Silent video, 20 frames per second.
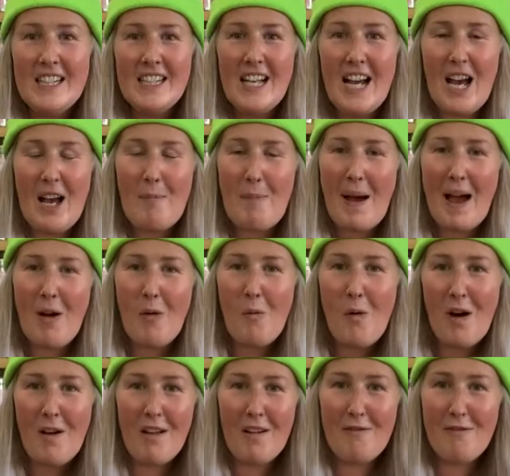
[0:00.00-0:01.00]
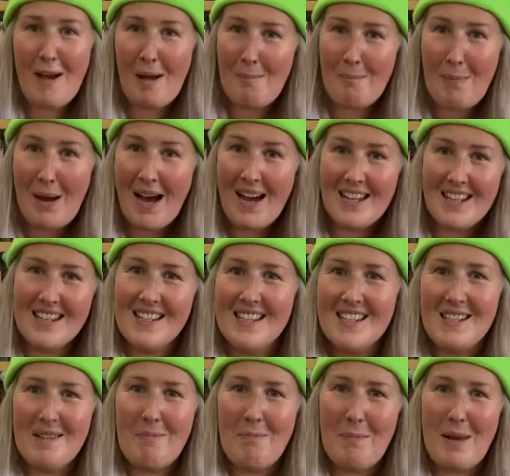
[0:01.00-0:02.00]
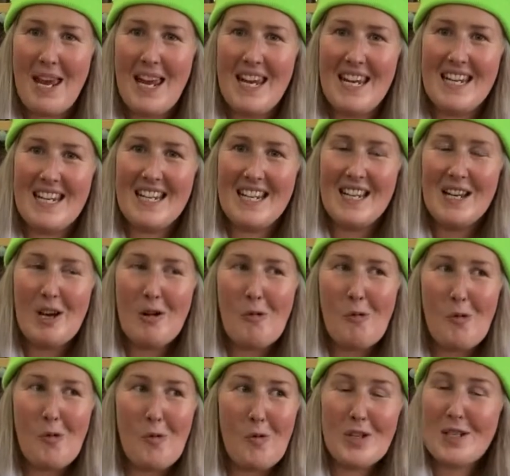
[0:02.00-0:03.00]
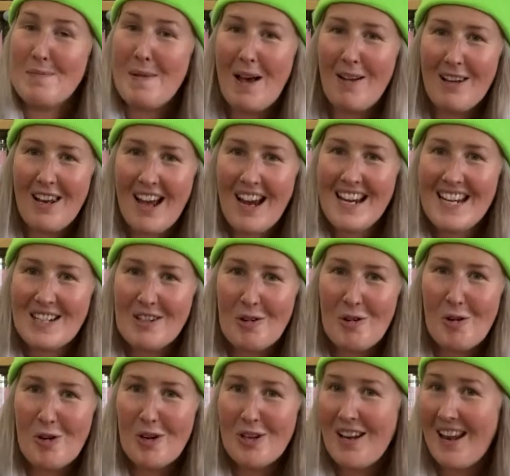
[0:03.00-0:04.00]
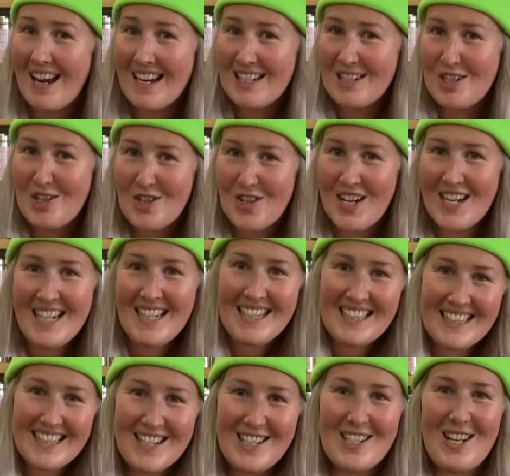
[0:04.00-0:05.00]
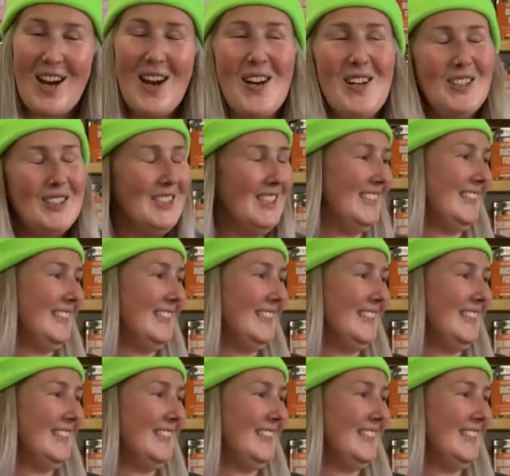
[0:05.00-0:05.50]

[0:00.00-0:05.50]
about what vampires may smell like or like to drink. So,